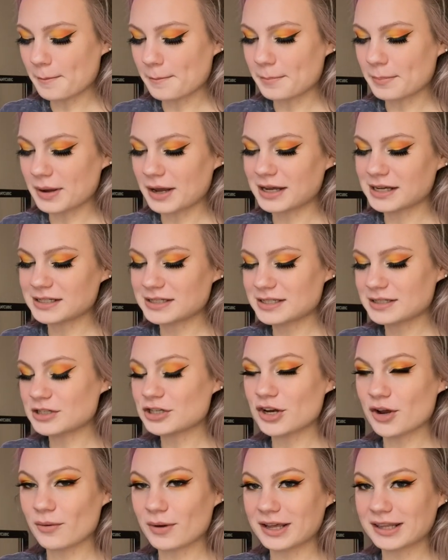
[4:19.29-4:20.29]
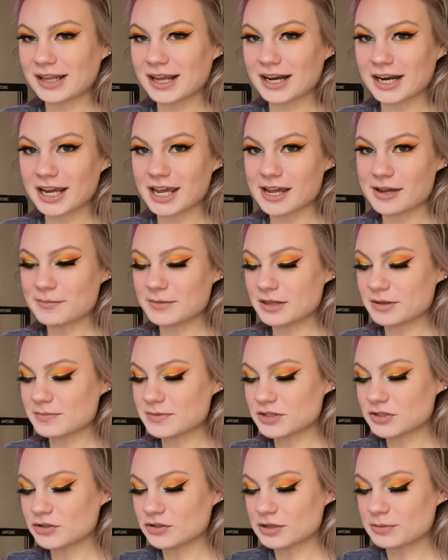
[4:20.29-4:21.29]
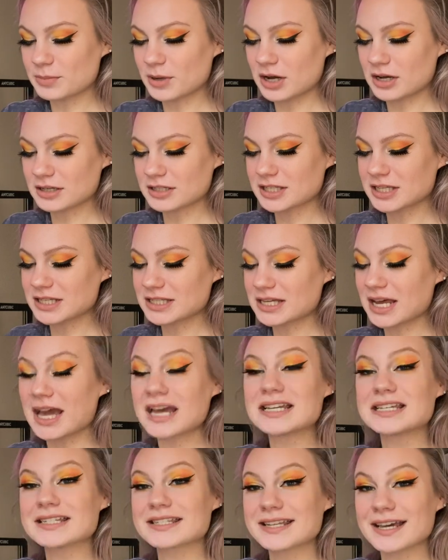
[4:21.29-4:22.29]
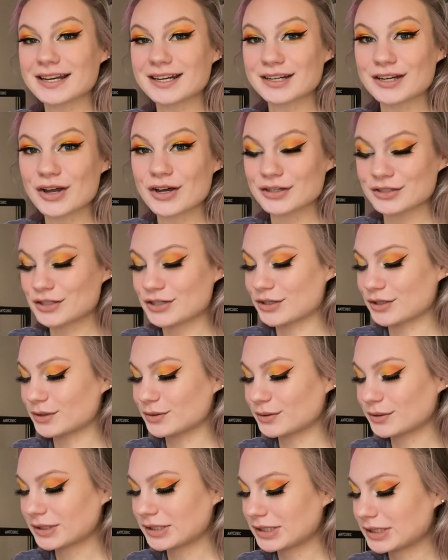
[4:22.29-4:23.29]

but knowing that it came in the mystery boxes, I decided not to.